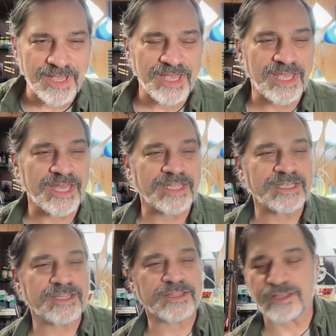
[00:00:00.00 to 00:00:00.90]

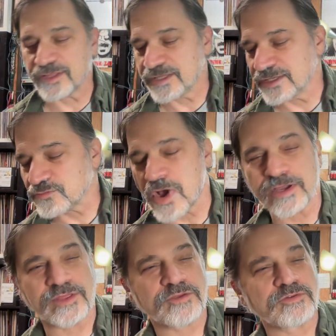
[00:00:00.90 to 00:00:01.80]
and is
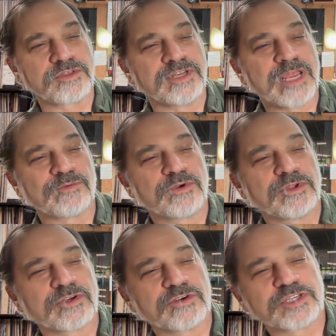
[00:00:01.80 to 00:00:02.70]
walking through the
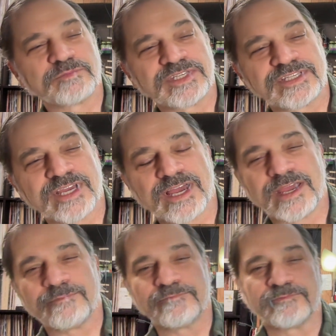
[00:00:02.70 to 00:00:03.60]
neighborhood at Christmas
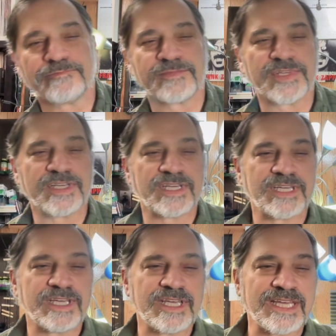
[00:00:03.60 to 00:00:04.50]
time.
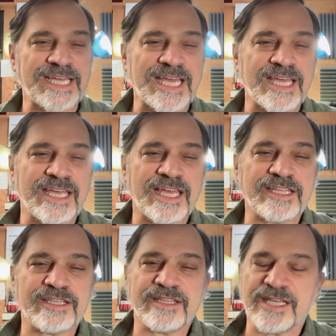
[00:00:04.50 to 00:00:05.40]

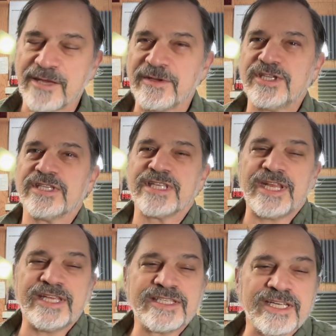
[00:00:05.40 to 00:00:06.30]
And the images that
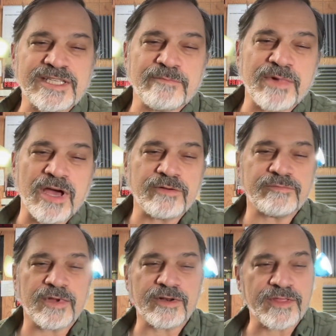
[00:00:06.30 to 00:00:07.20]
he sings about
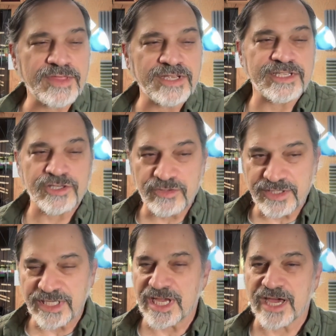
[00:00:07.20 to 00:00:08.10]
are the things that you
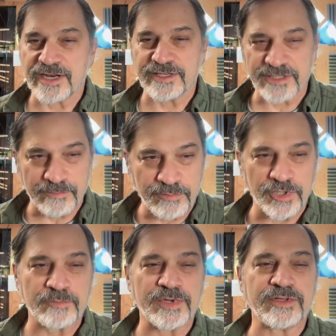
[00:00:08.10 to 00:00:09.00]
see on a
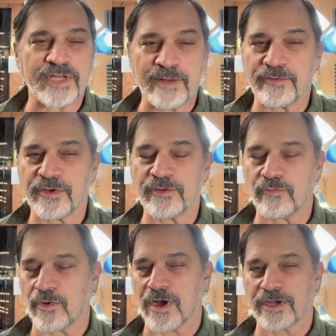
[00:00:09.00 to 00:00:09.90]
suburban neighborhood
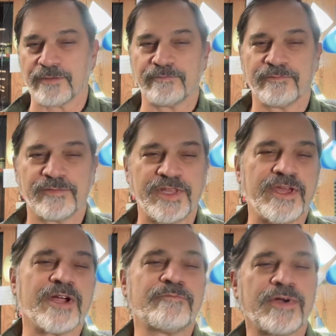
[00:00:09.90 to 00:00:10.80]
walk. The
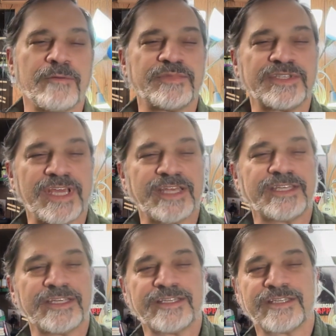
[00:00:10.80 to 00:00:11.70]
air pump
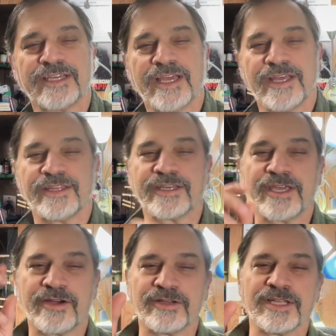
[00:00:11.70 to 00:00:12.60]
Santas, the
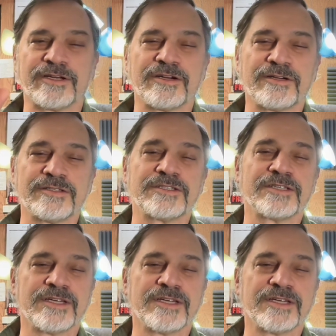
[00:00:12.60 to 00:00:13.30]
carolers.